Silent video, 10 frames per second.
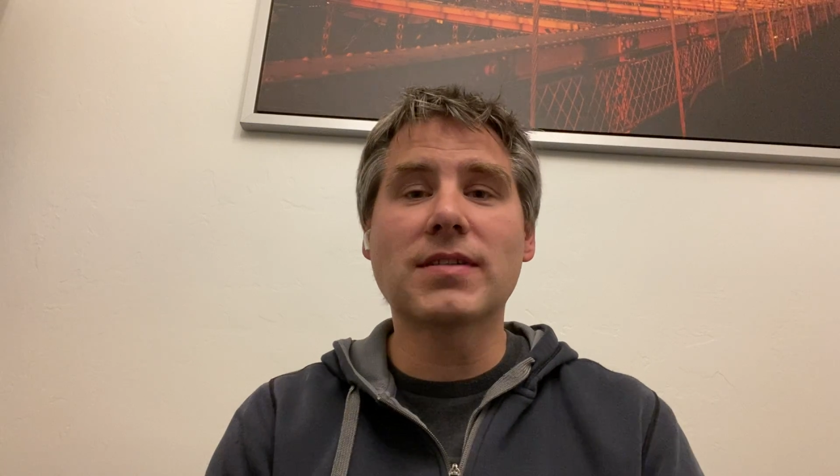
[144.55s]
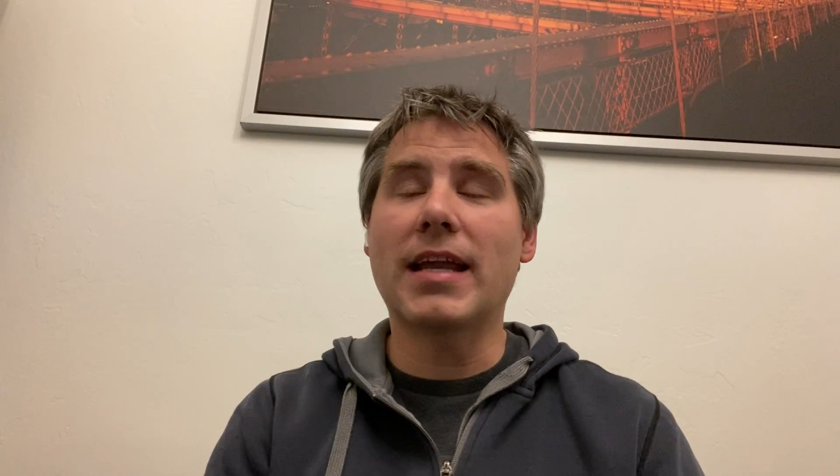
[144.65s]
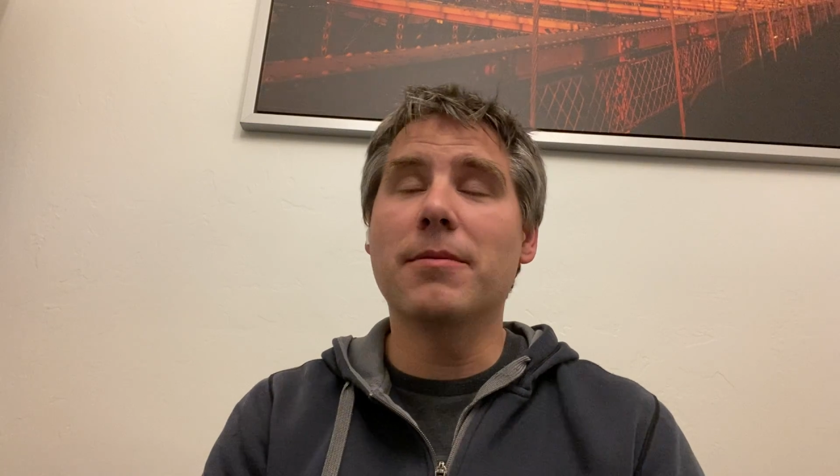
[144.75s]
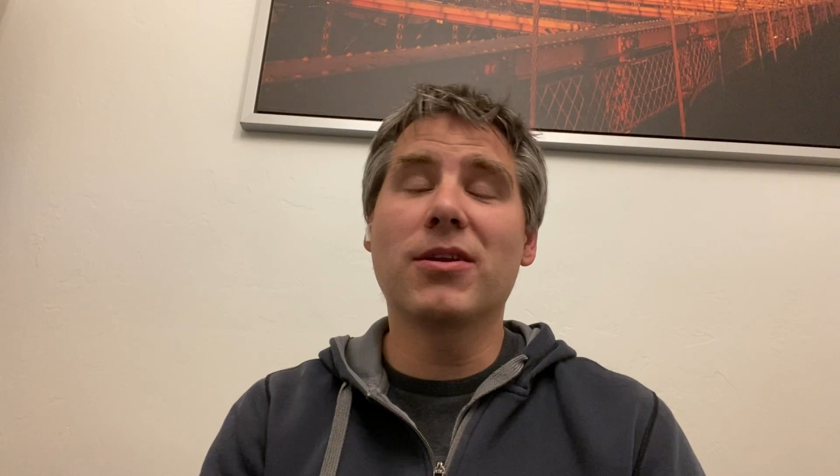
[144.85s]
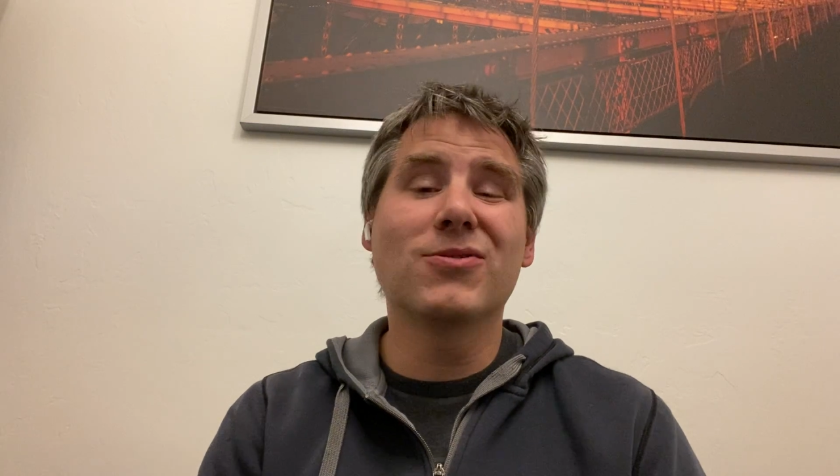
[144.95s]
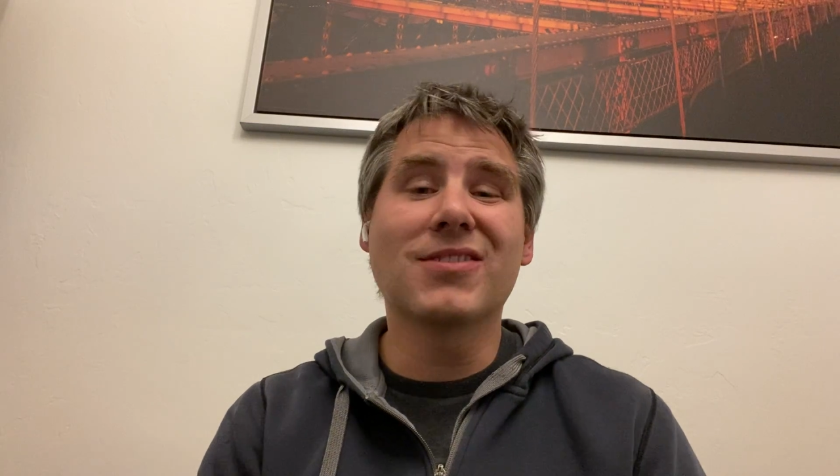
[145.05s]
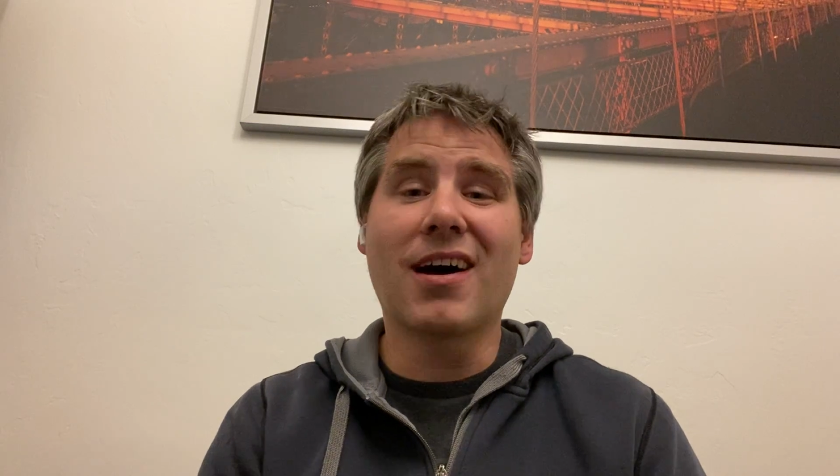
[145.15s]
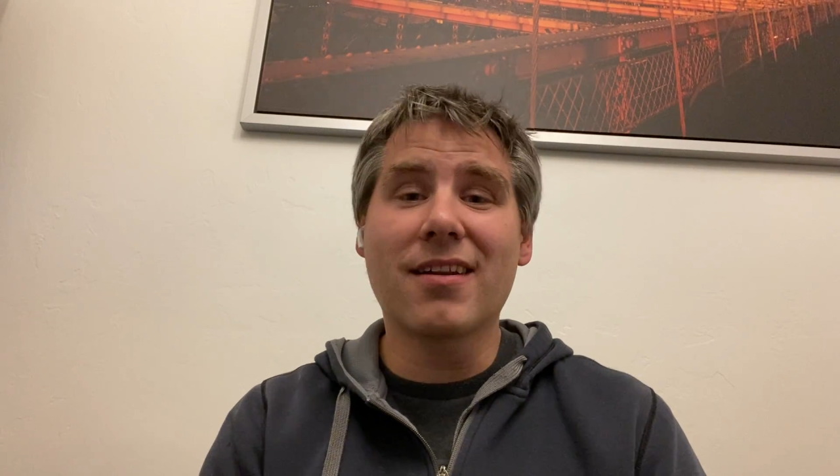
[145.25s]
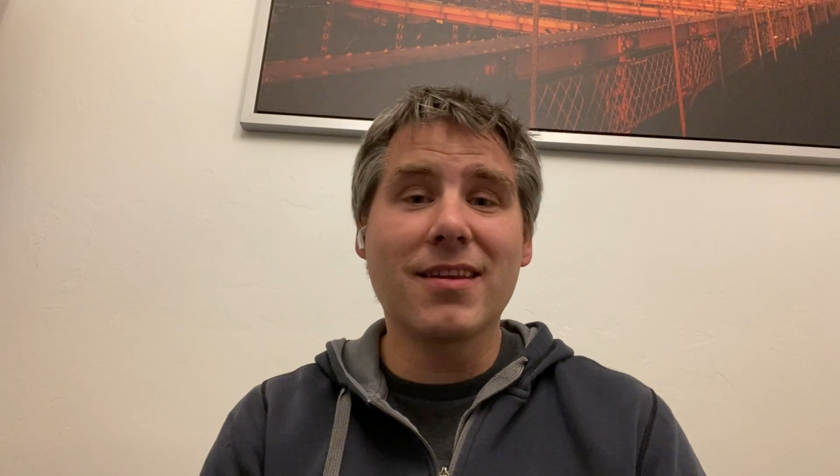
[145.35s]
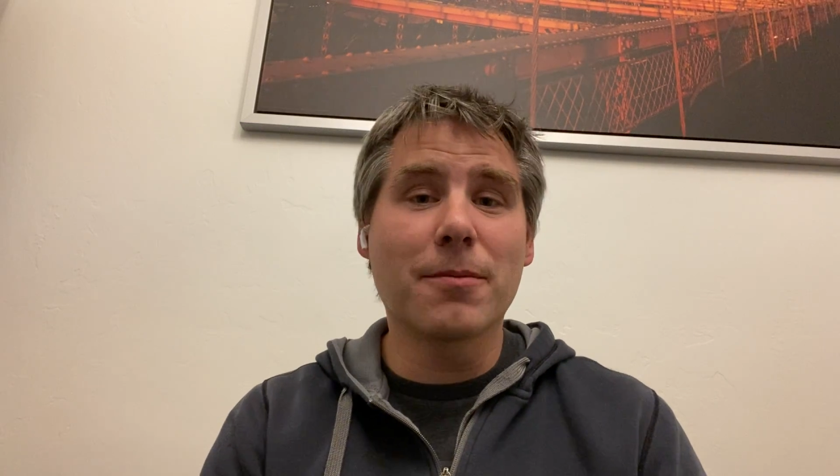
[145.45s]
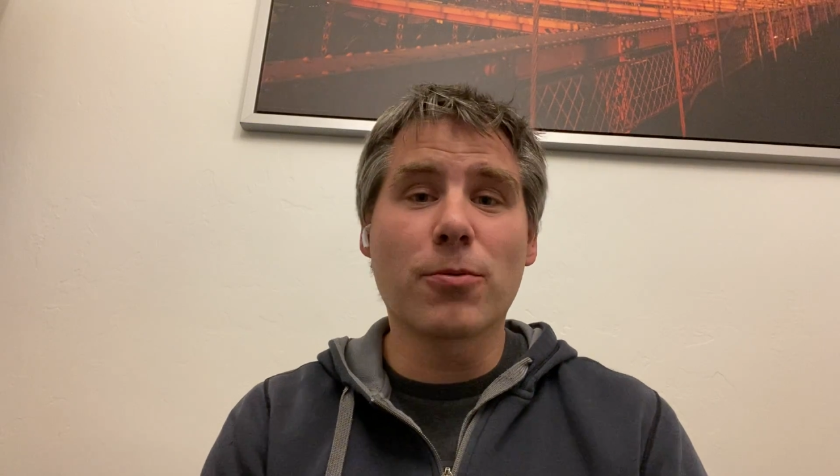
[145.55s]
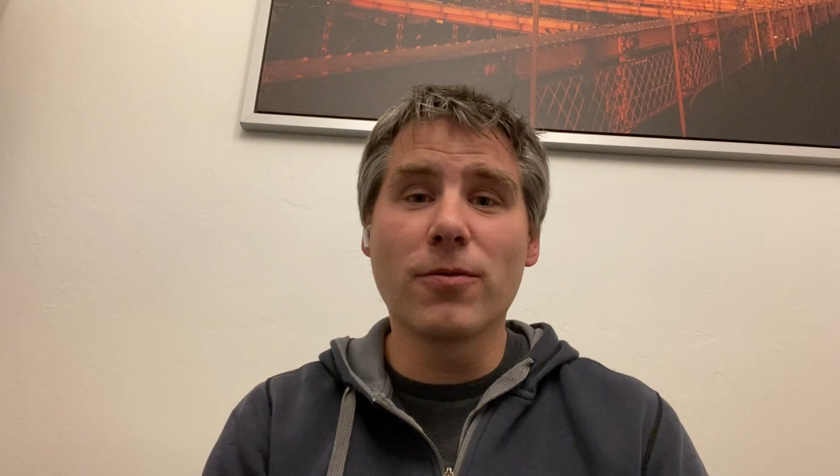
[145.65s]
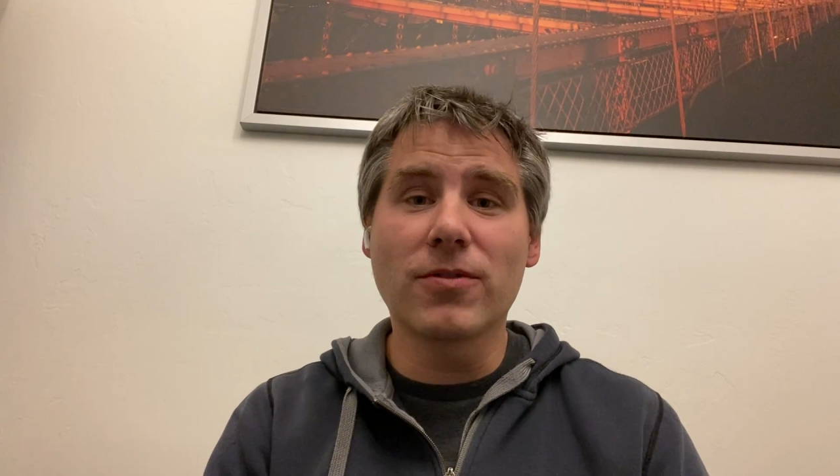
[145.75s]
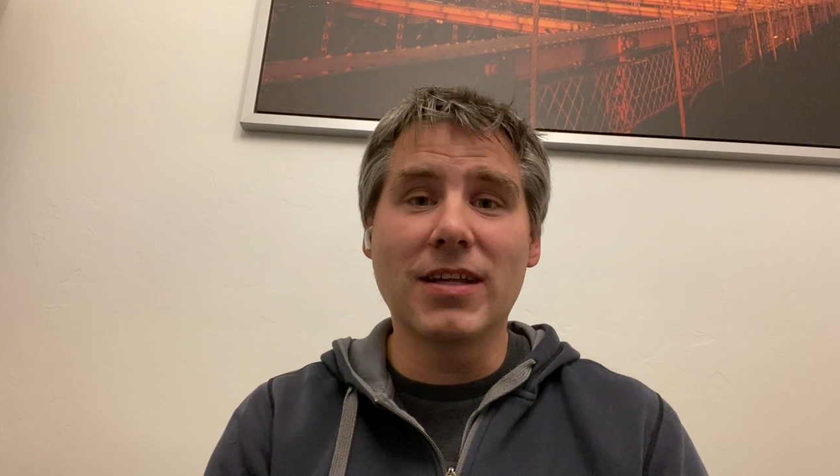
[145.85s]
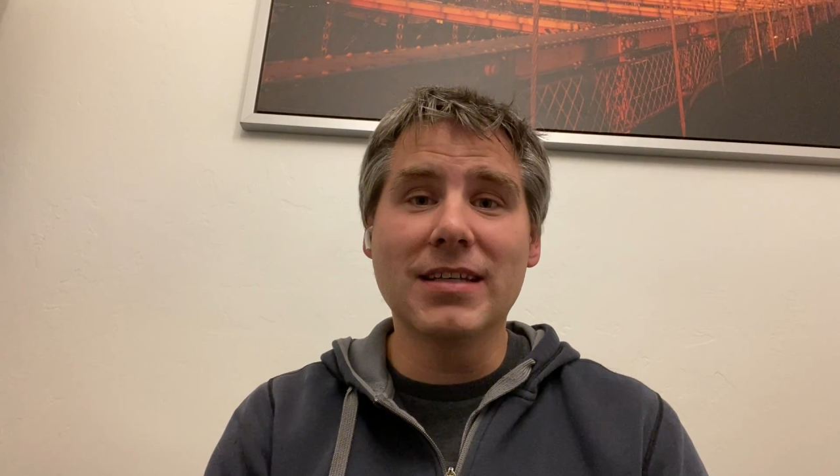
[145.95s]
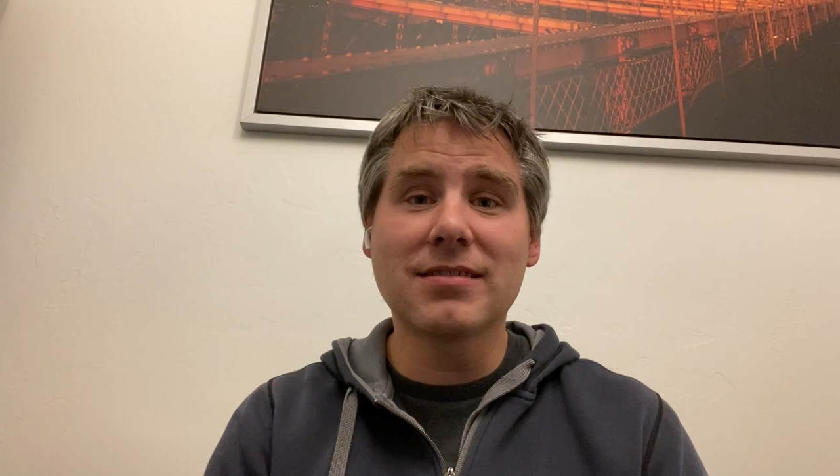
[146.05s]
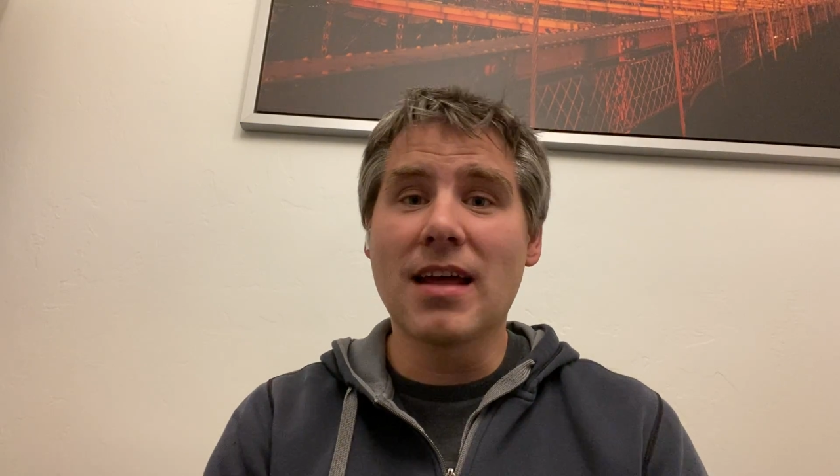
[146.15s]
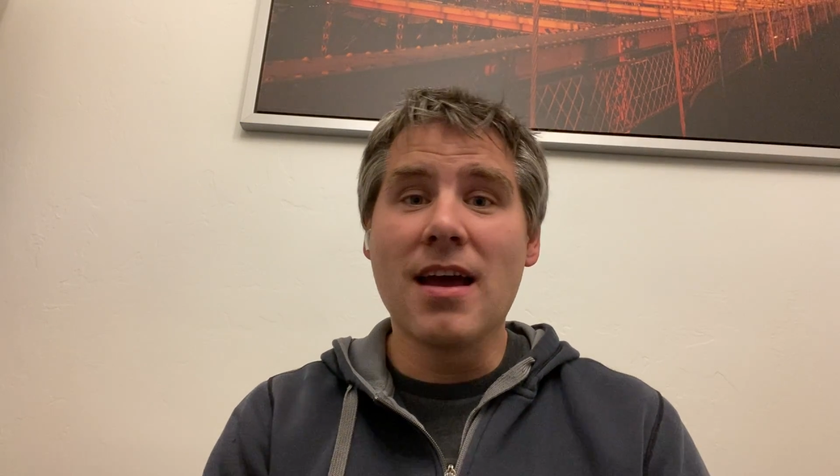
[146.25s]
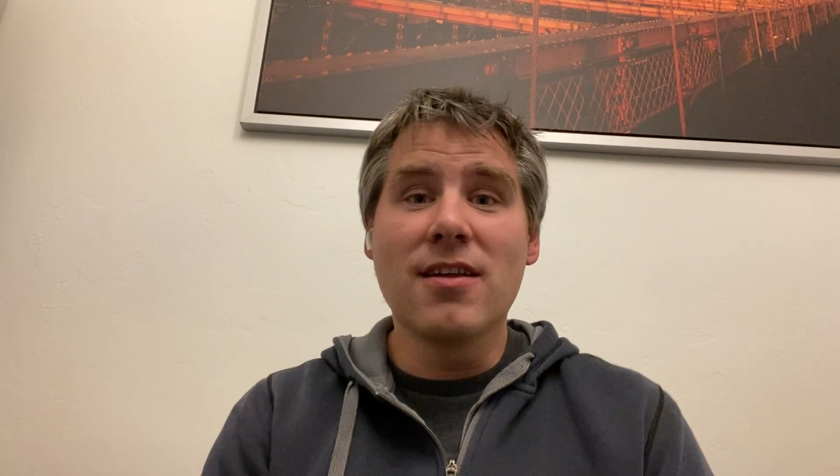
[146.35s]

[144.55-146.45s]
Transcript: Anybody who's not on the approved list,